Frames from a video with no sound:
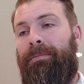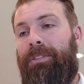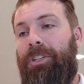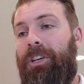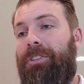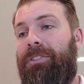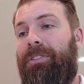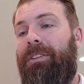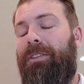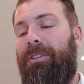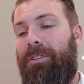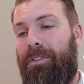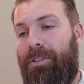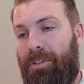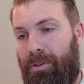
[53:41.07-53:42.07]
Just
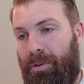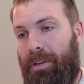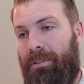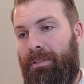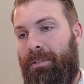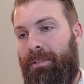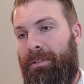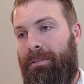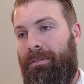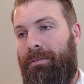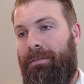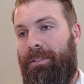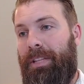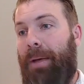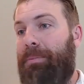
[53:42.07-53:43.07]
do it.
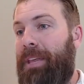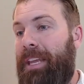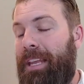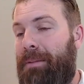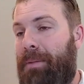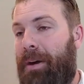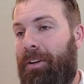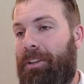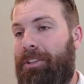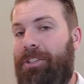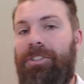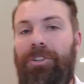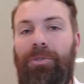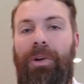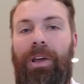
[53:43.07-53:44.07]
Stop thinking about it.
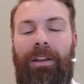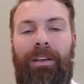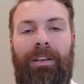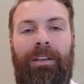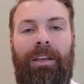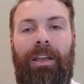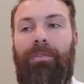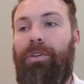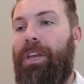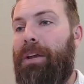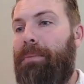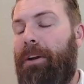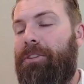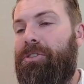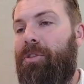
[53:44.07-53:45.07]
Just do it. If you think
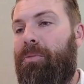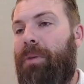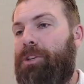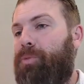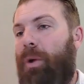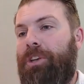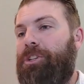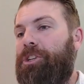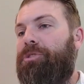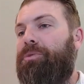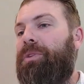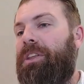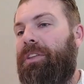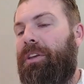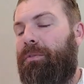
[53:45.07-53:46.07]
about it so much, why don't you do
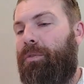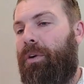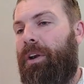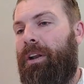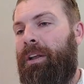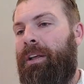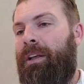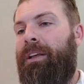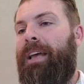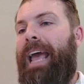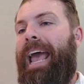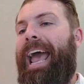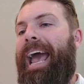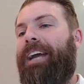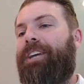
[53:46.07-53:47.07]
anything for it?
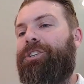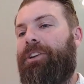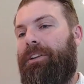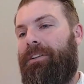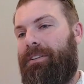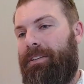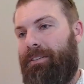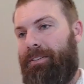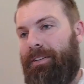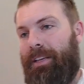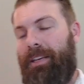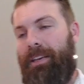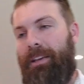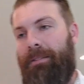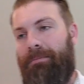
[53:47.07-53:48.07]
Action is the
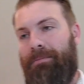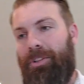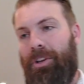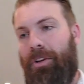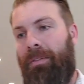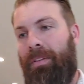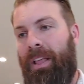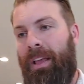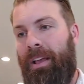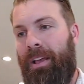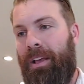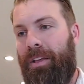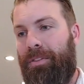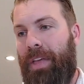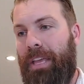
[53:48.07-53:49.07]
key. So,
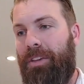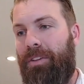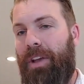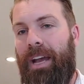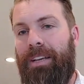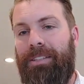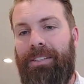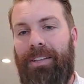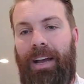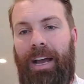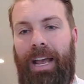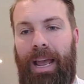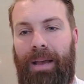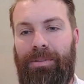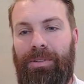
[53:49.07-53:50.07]
thank you guys.
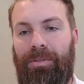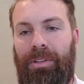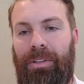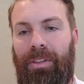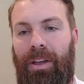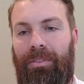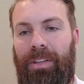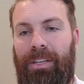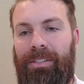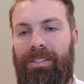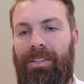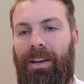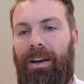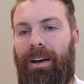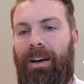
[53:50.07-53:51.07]
I absolutely love
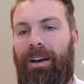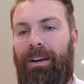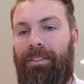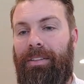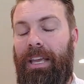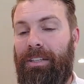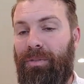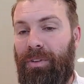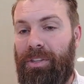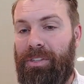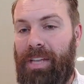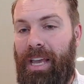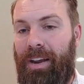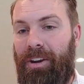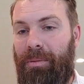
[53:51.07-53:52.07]
this. Uh, thanks for the
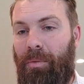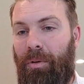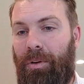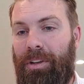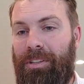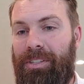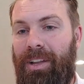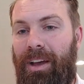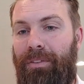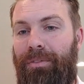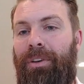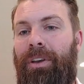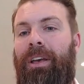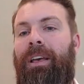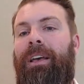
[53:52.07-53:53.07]
Saturday morning
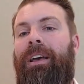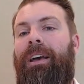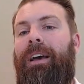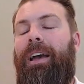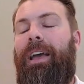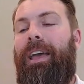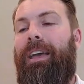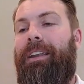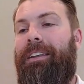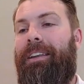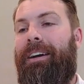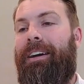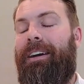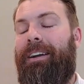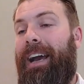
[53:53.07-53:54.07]
stuff. And
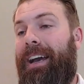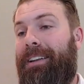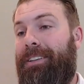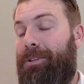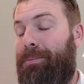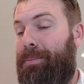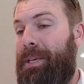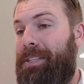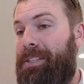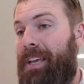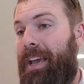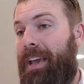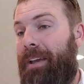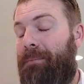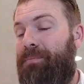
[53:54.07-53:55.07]
uh, God,
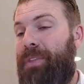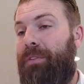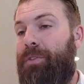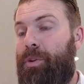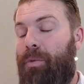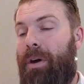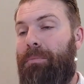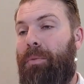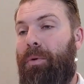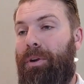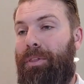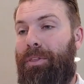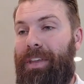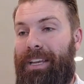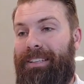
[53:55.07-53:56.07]
PCA, if you want more
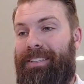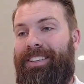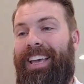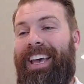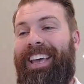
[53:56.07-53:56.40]
of this,